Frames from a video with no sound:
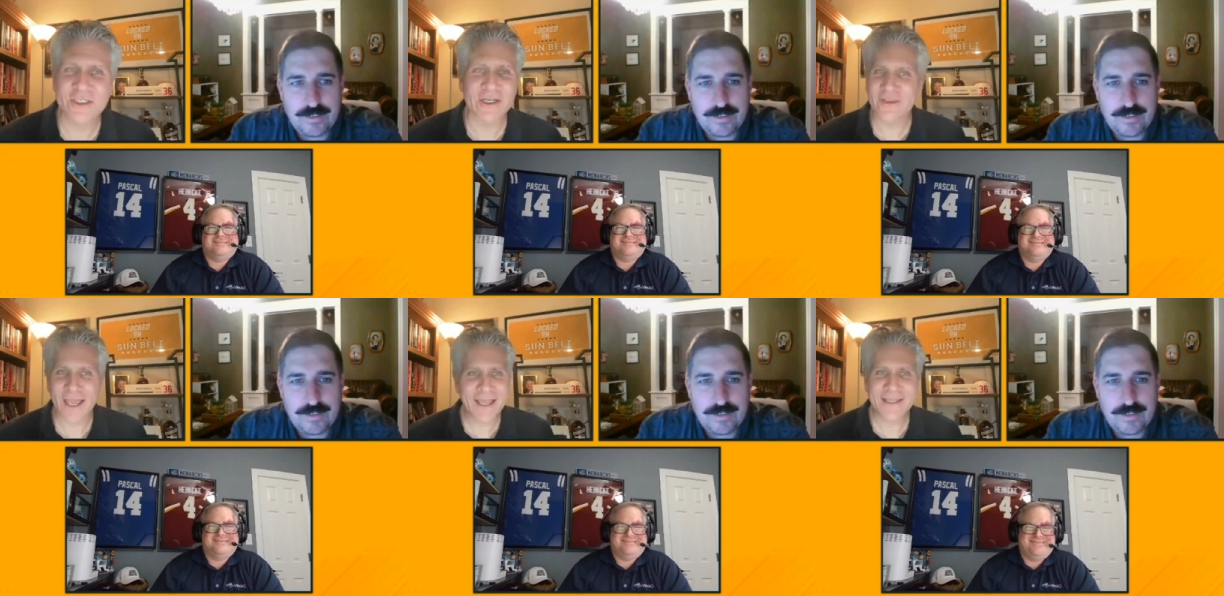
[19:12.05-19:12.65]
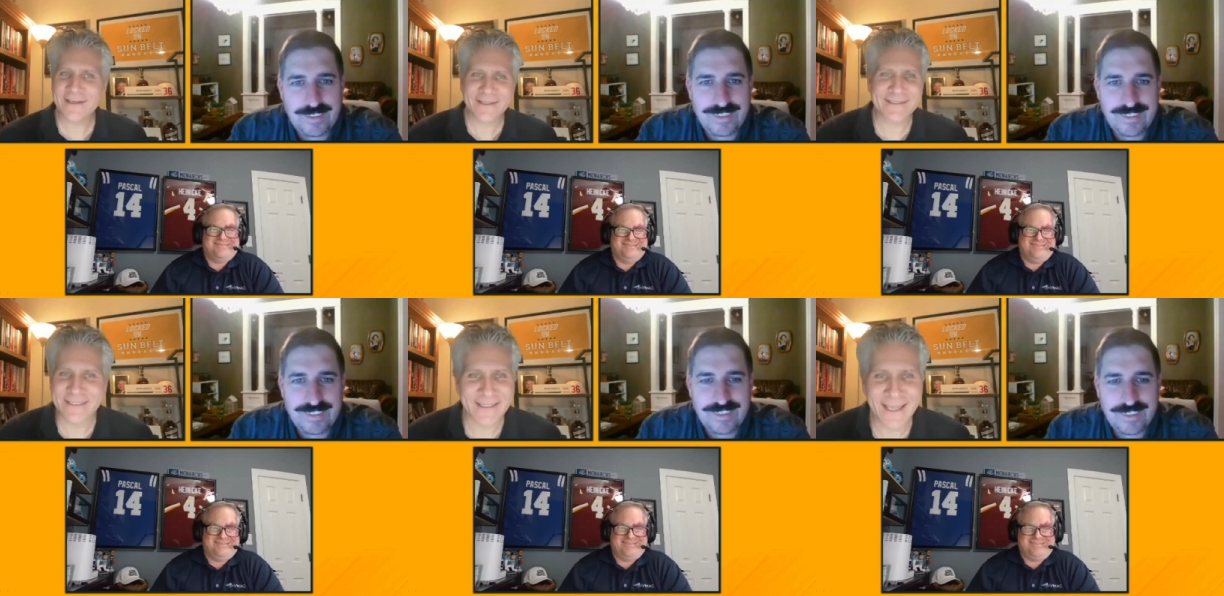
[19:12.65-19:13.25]
Speaker 1: done that. You could have
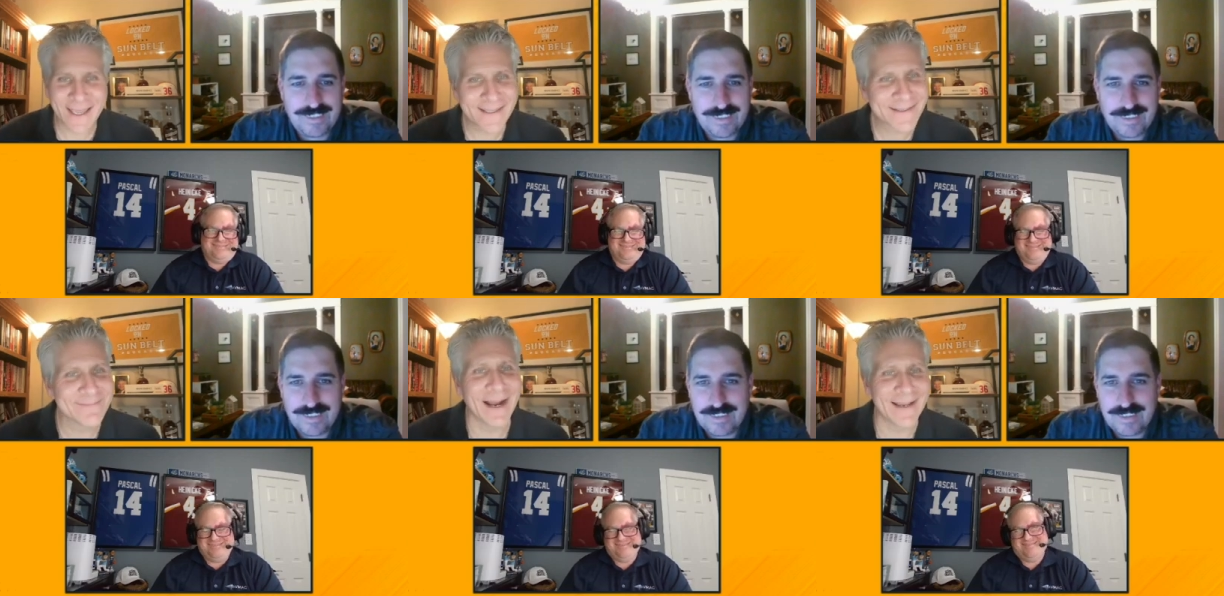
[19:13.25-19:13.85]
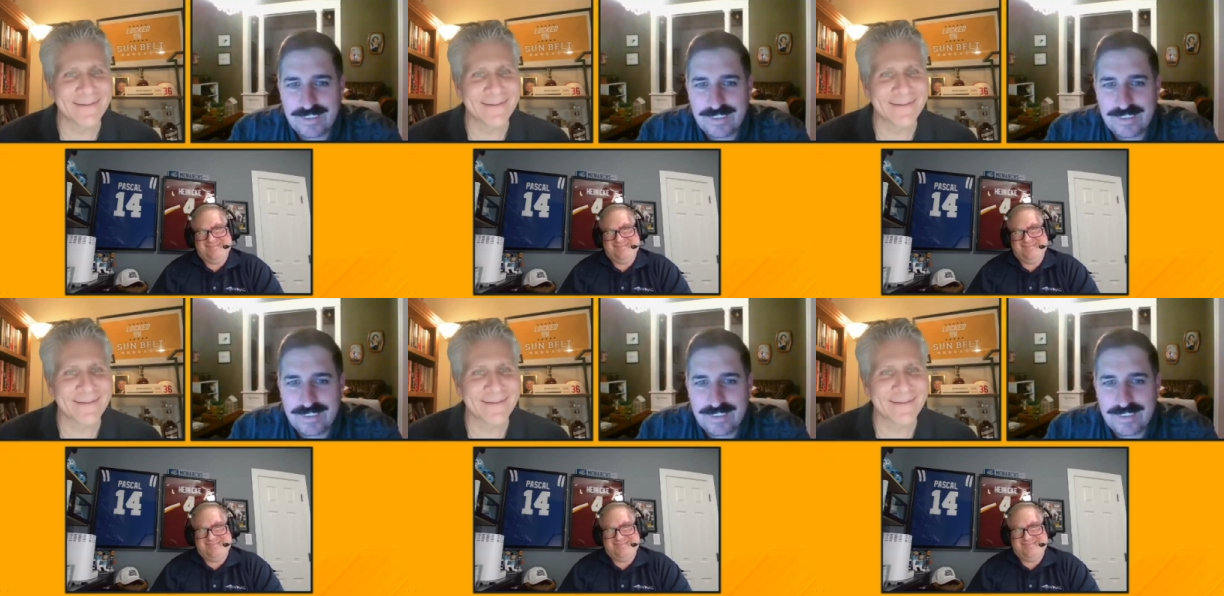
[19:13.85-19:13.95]
said that. Come on.